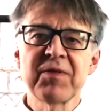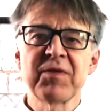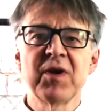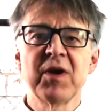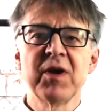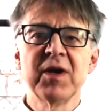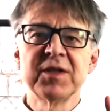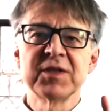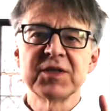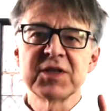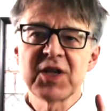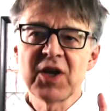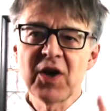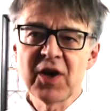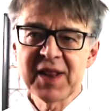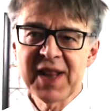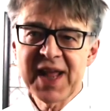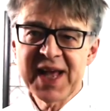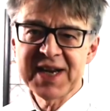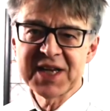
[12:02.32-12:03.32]
the
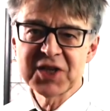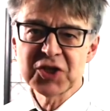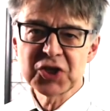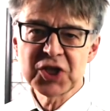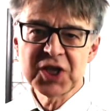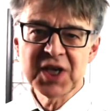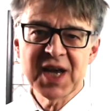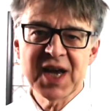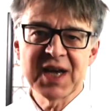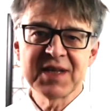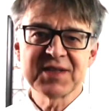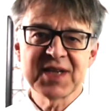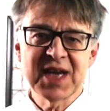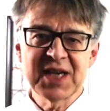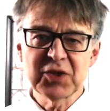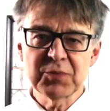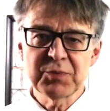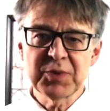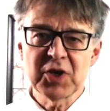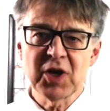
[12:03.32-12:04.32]
internal energy and the
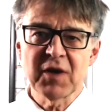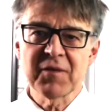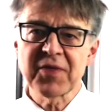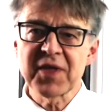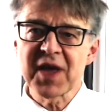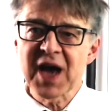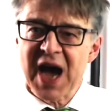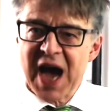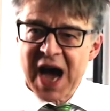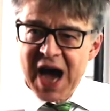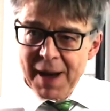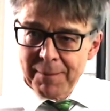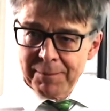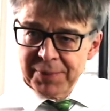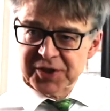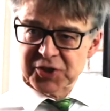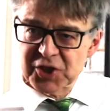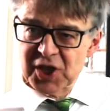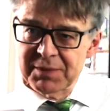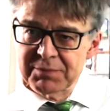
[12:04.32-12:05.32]
entropy of the
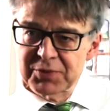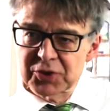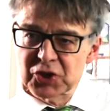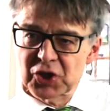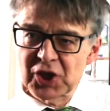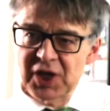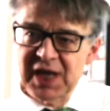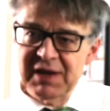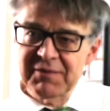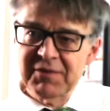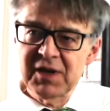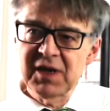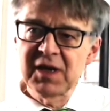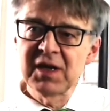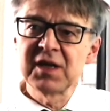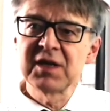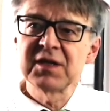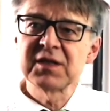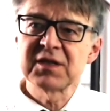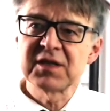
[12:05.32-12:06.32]
upper temperature level
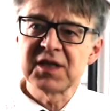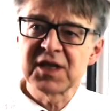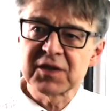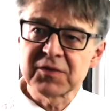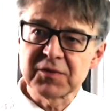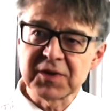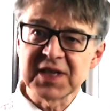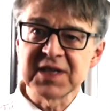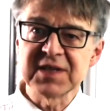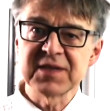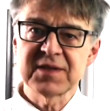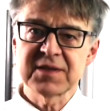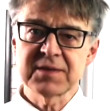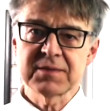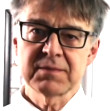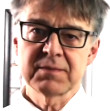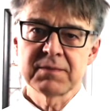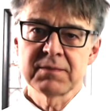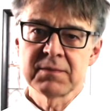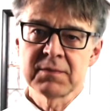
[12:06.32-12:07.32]
decrease.
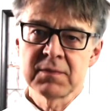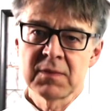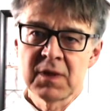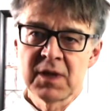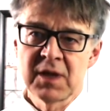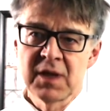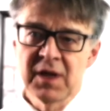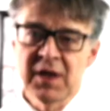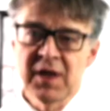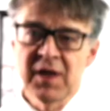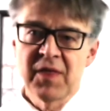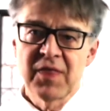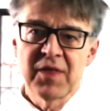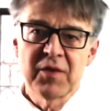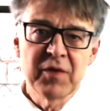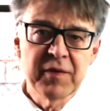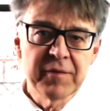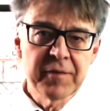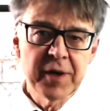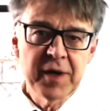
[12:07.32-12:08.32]
The
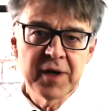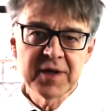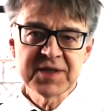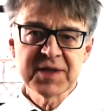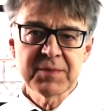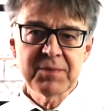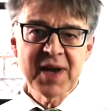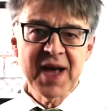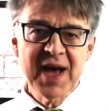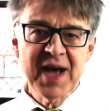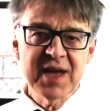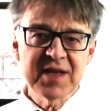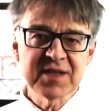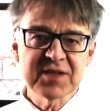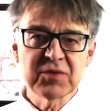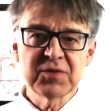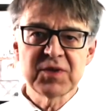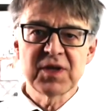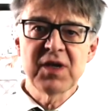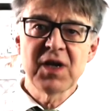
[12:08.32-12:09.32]
reverse applies
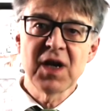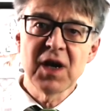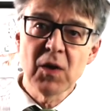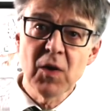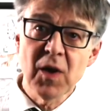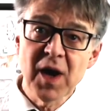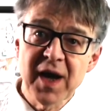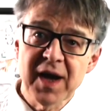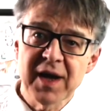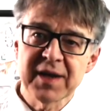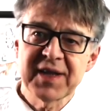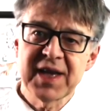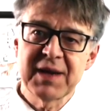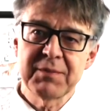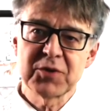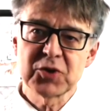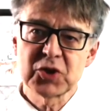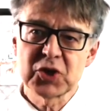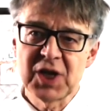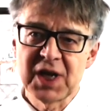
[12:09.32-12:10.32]
to the lower
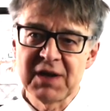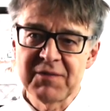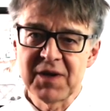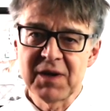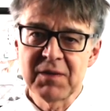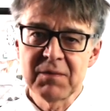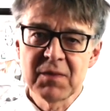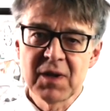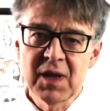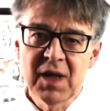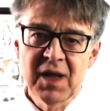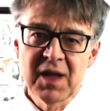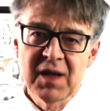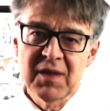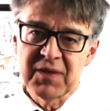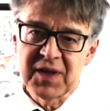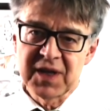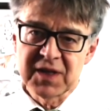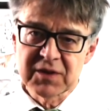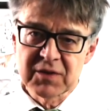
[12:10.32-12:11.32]
temperature level.
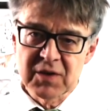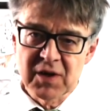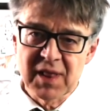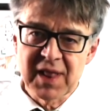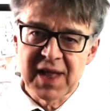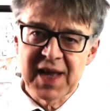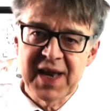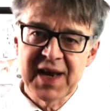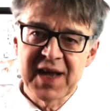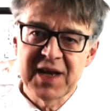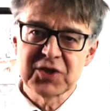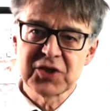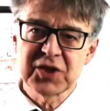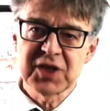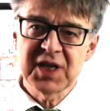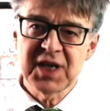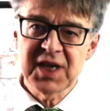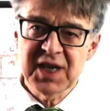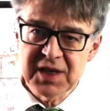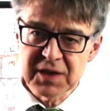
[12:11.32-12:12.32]
The internal
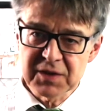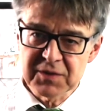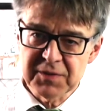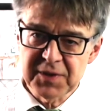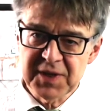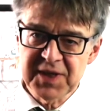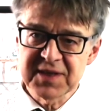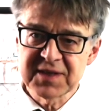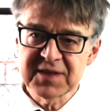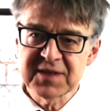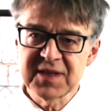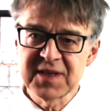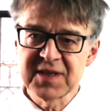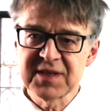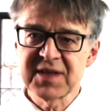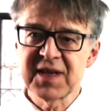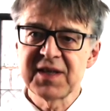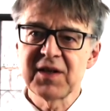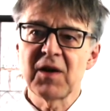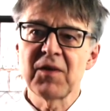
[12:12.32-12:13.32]
energy
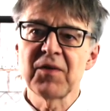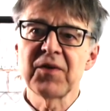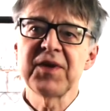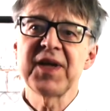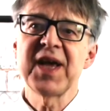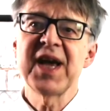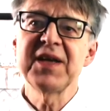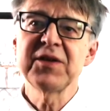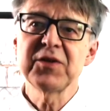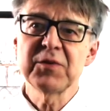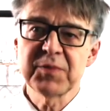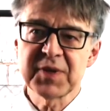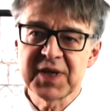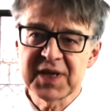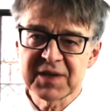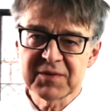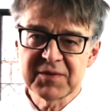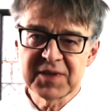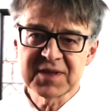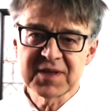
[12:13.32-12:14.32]
increases and also the entropy
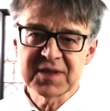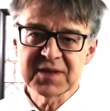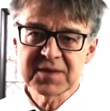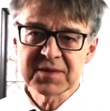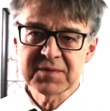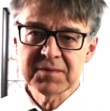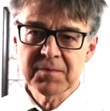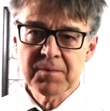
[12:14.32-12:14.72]
increases.